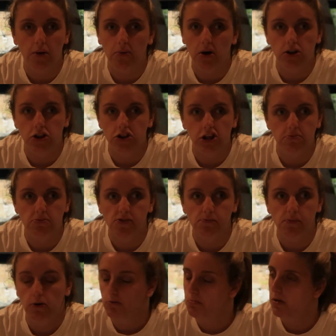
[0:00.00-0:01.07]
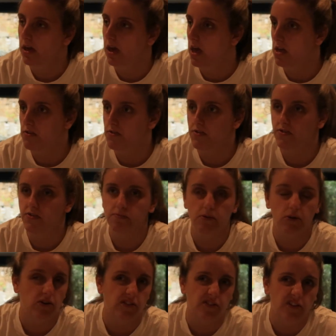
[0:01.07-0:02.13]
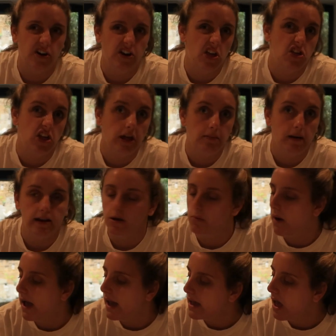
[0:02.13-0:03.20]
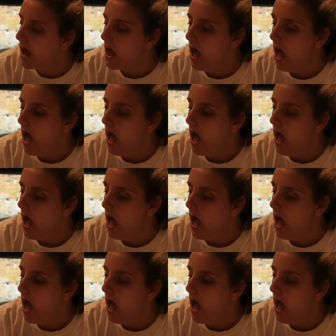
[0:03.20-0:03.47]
buying the cheapest milk because milk is kind of cheap anyway.